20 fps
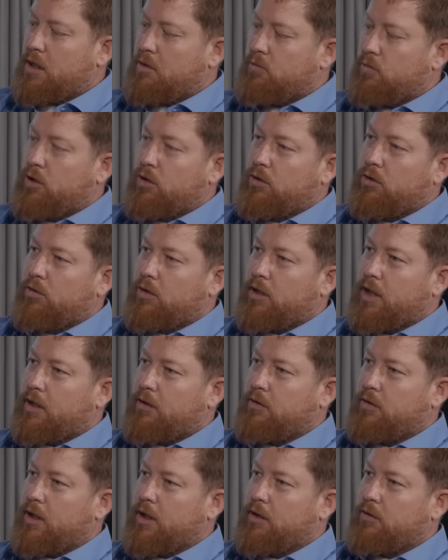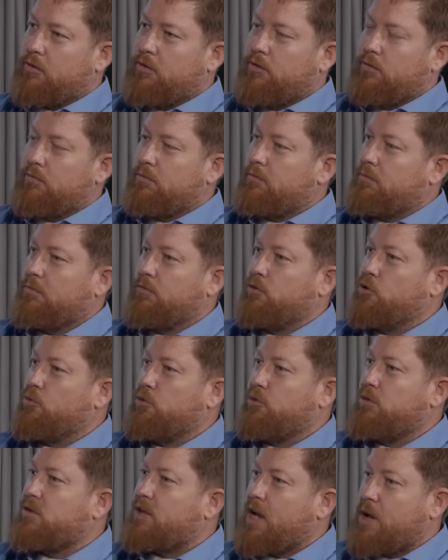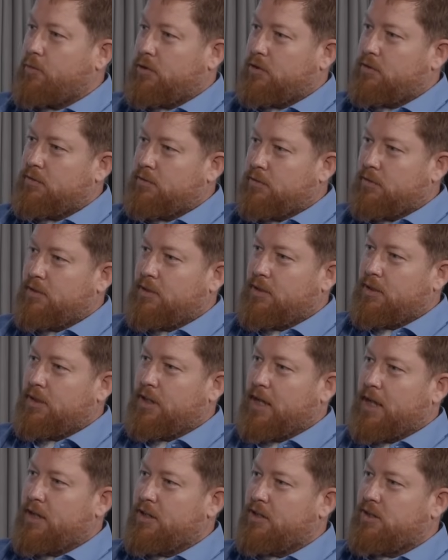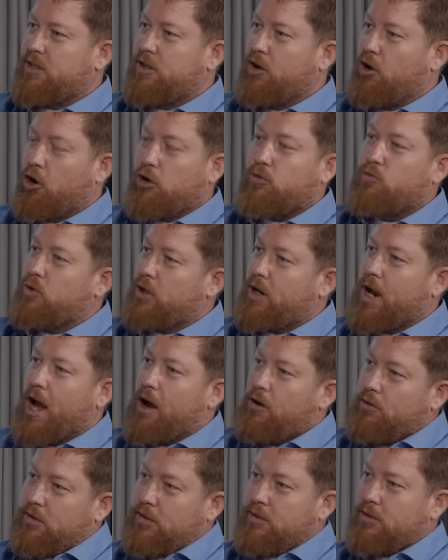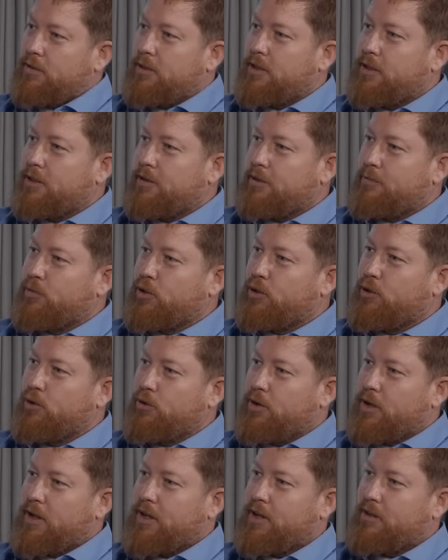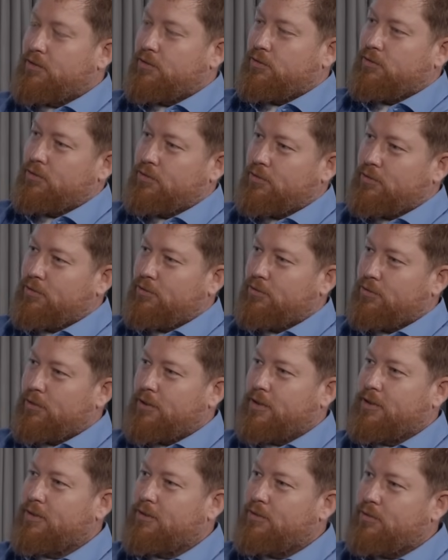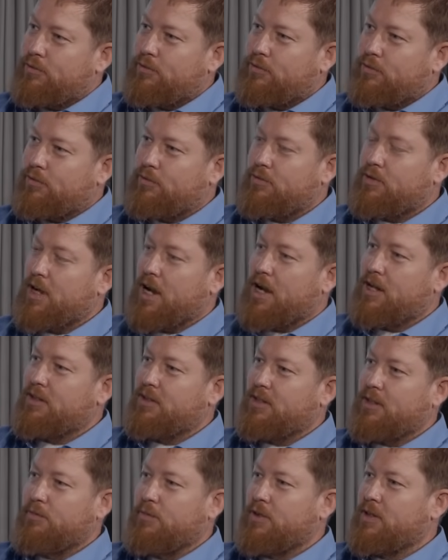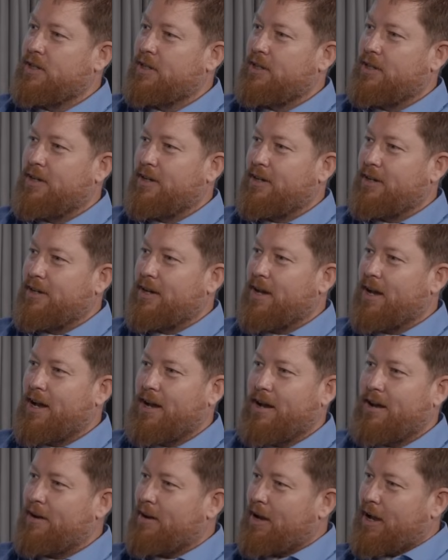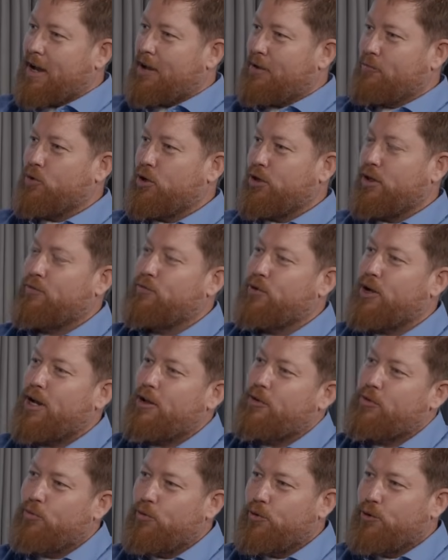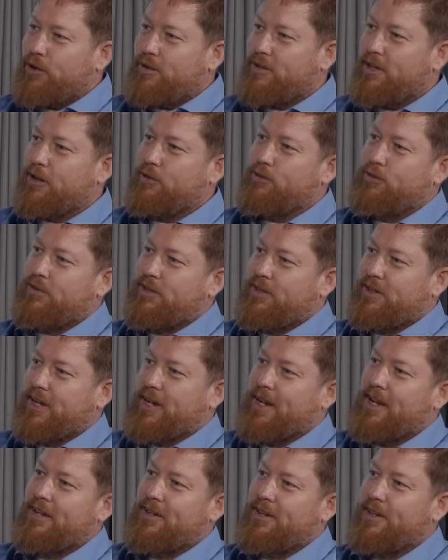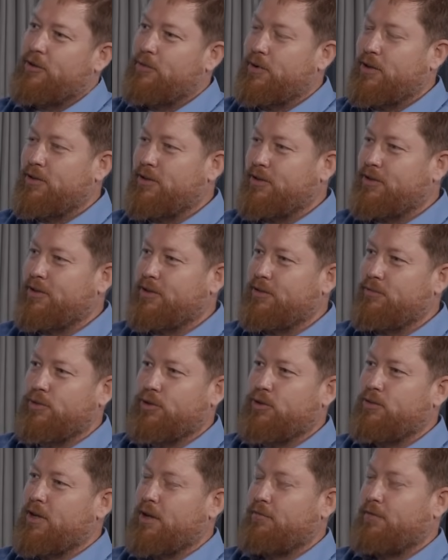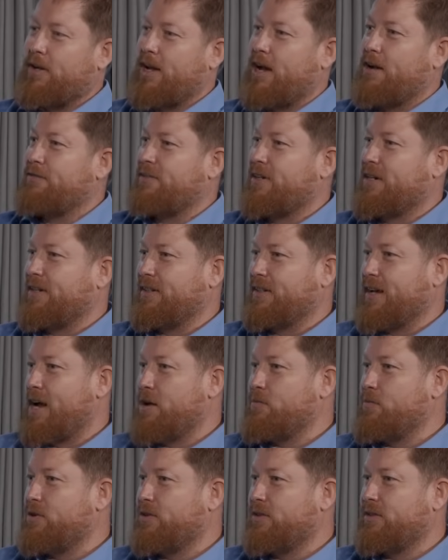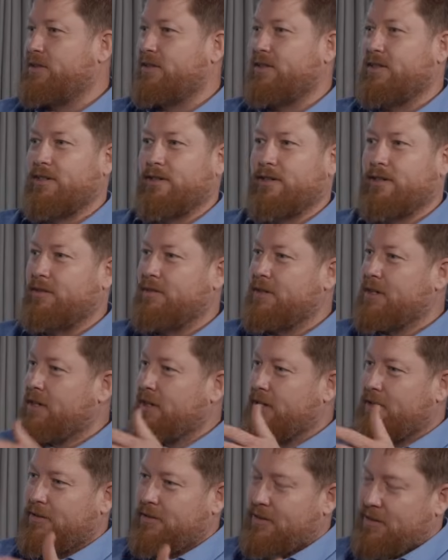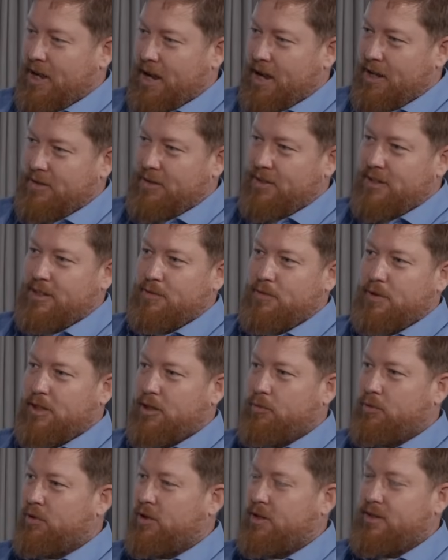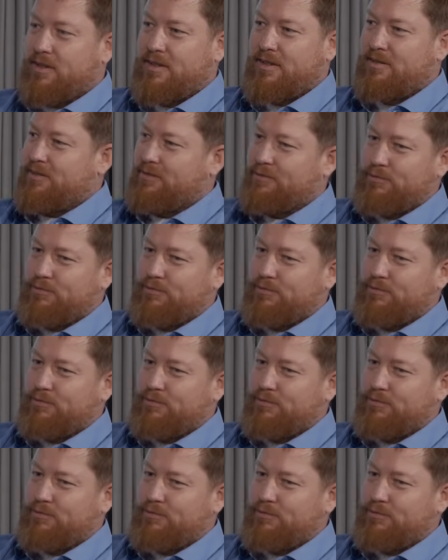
then when you look at your bonus diamond, that is the odd one out when looking into SkyTeam. What are the works that looks ahead here? Because we don't have a lifetime diamond, SkyTeam Elite Plus.